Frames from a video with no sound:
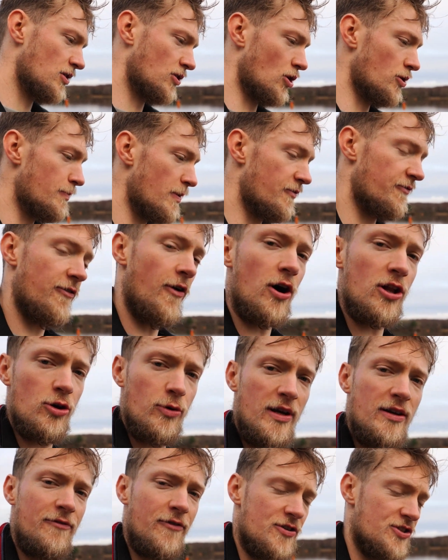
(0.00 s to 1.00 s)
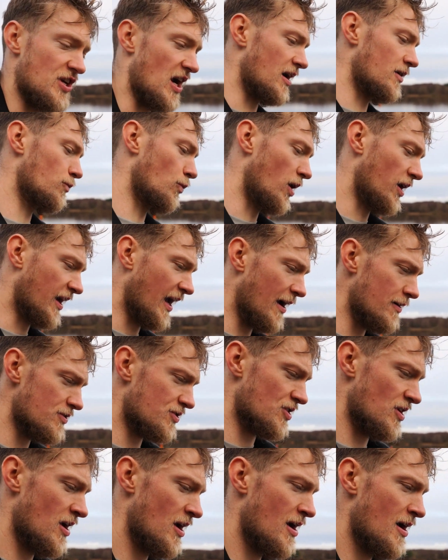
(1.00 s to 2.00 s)
could be following for certain
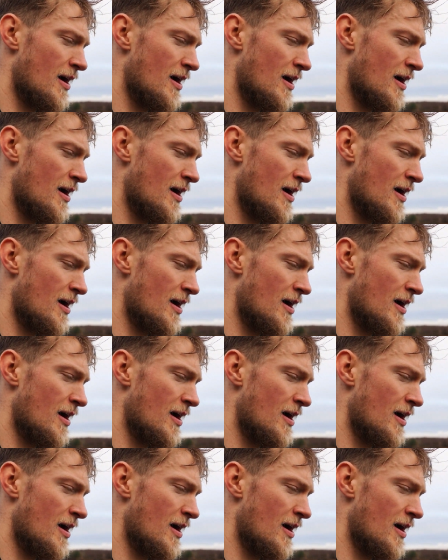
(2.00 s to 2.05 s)
workouts,